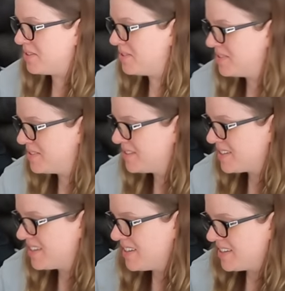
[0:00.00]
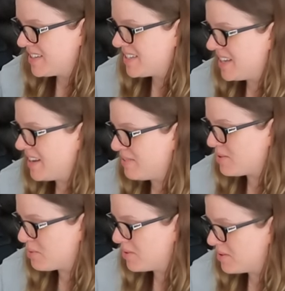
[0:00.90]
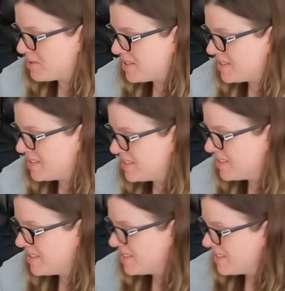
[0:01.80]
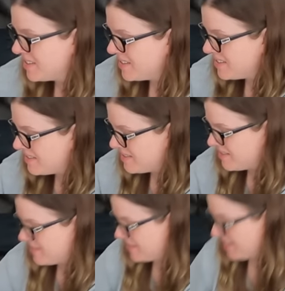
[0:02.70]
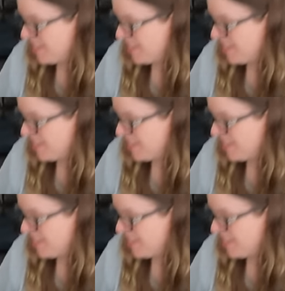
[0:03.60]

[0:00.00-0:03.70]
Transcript: Oh. He loves squirrels. Chevy,